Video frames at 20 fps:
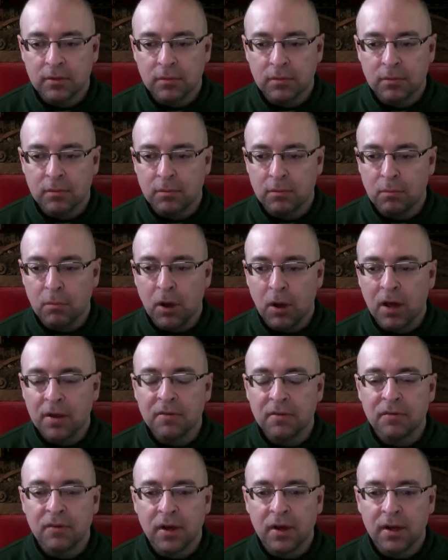
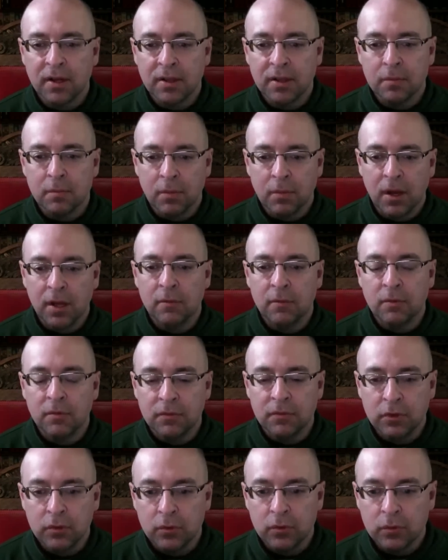modify my
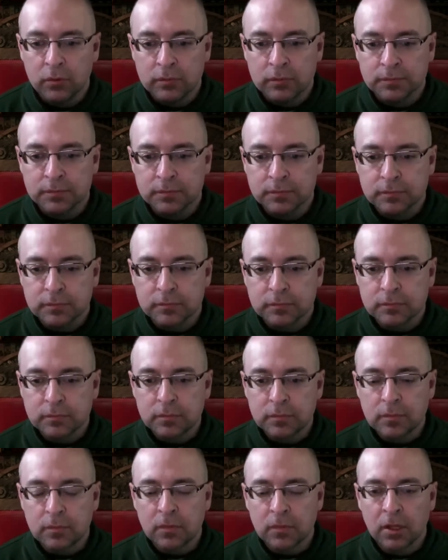review
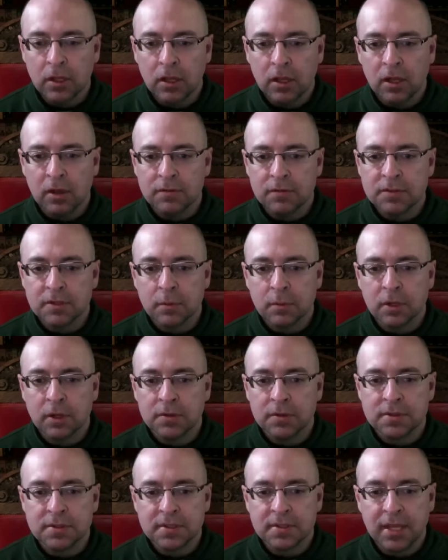of someone
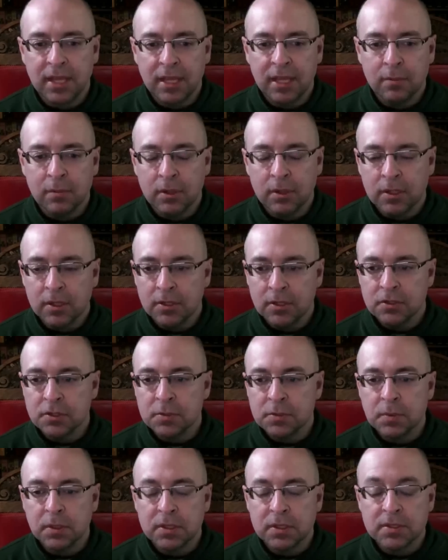else's game just
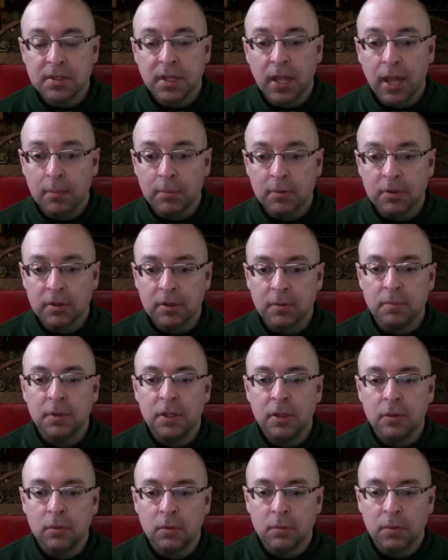because it happened to compete
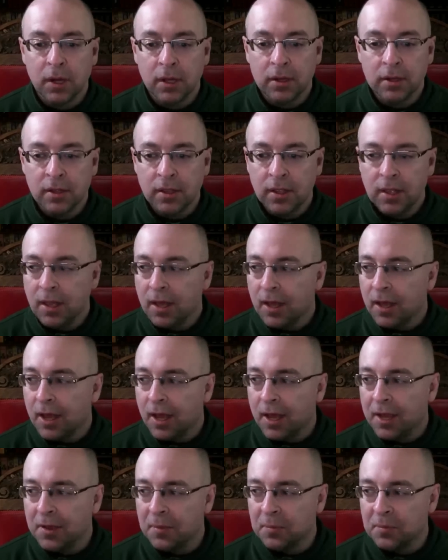with mine.
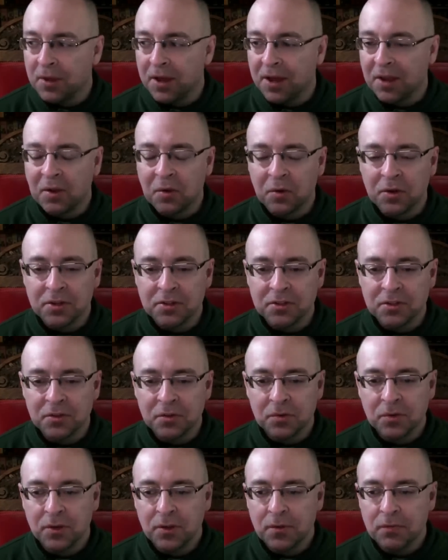I am not going to
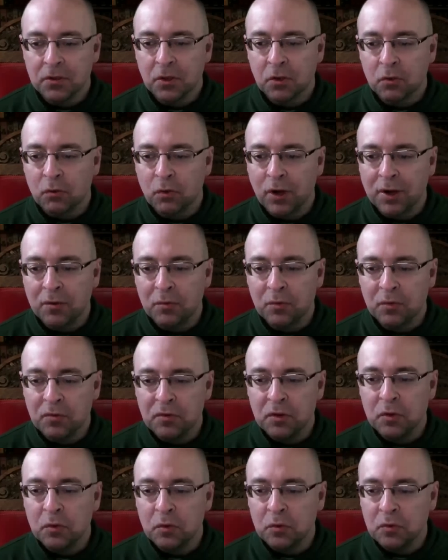write
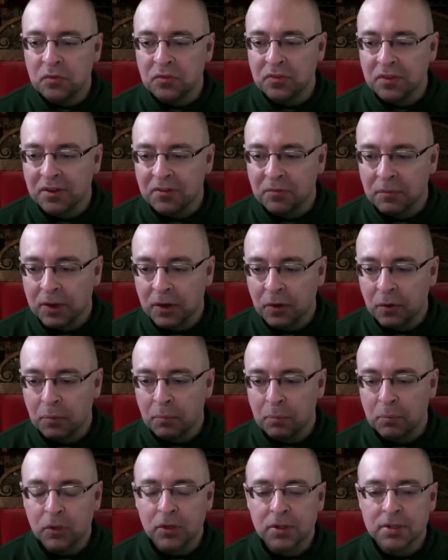reviews of my own
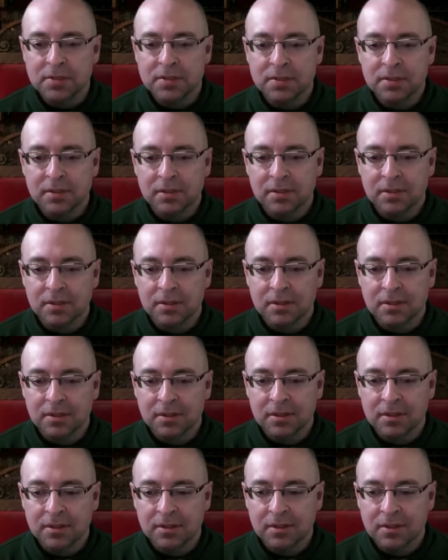books.
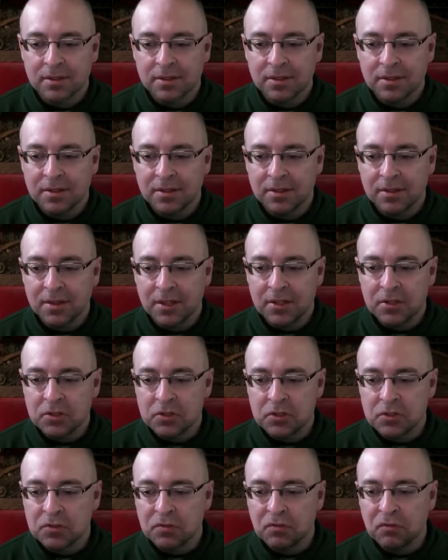That's
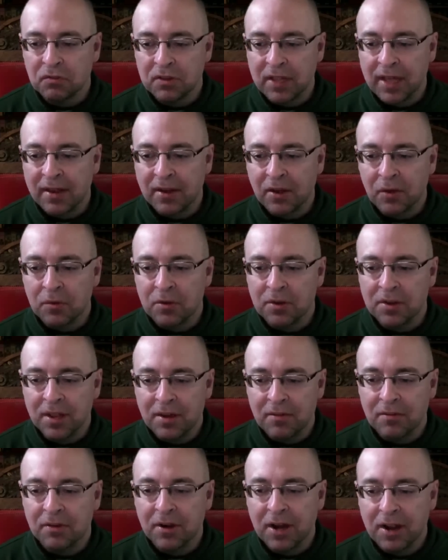just flat out
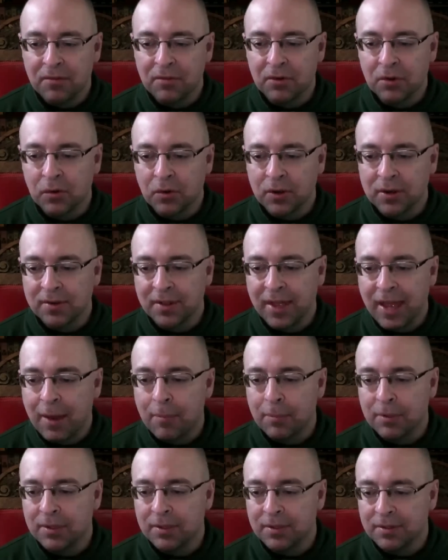never, ever going to
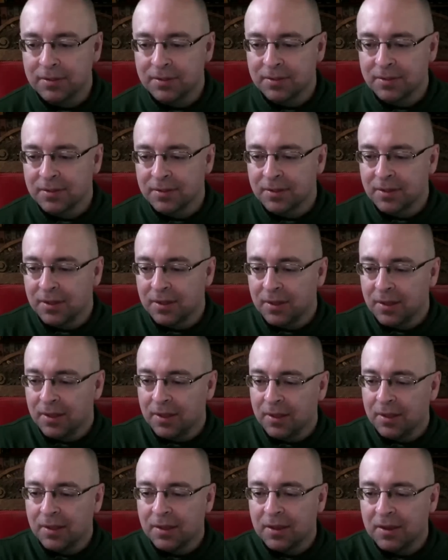happen.
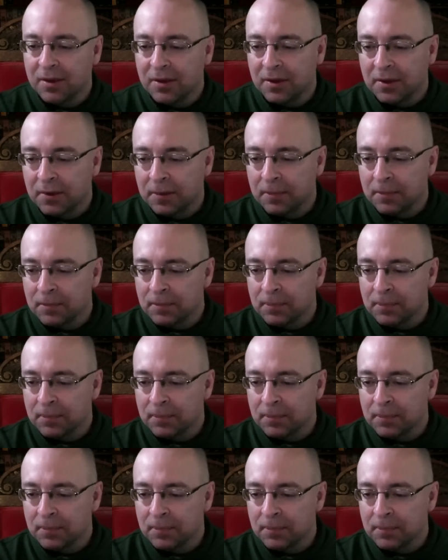Um,